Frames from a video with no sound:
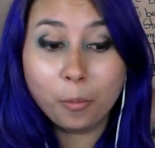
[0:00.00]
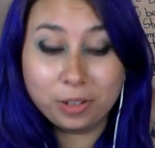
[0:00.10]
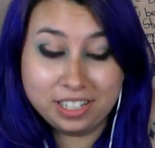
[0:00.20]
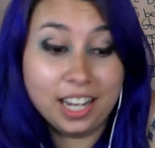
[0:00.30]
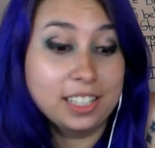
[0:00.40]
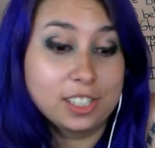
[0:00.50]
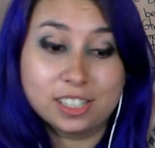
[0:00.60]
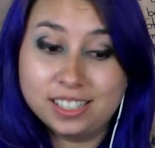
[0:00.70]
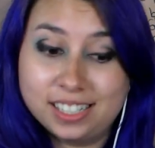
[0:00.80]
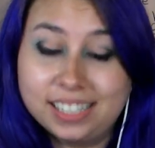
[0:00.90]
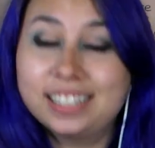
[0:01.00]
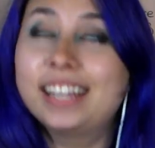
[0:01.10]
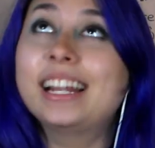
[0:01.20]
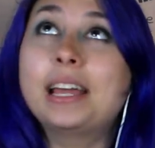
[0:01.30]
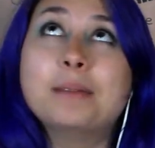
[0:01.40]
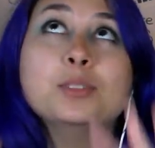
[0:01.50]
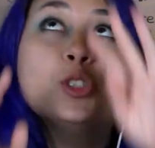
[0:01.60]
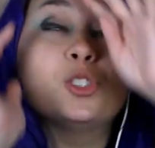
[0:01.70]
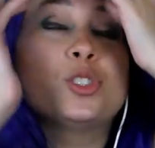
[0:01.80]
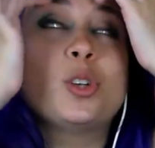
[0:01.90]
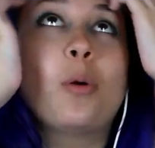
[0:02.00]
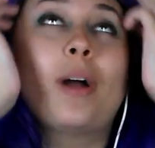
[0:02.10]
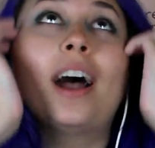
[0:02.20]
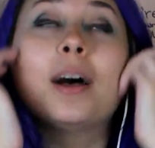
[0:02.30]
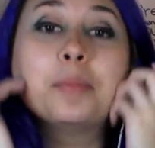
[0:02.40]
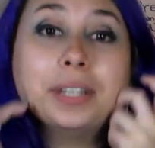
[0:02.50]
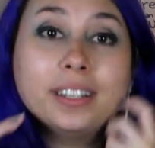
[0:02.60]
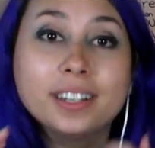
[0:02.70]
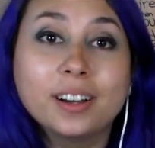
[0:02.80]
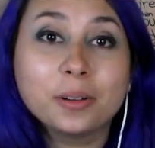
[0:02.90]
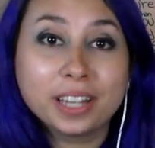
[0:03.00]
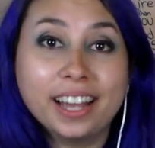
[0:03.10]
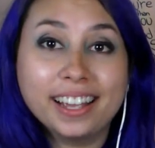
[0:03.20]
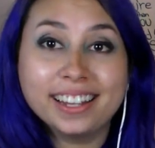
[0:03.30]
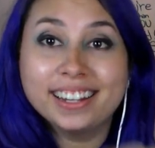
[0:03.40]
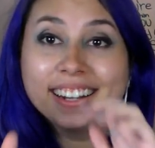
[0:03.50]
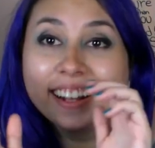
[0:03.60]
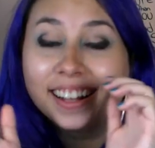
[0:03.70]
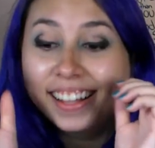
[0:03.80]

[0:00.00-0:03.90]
which I just did, and I am so happy, okay?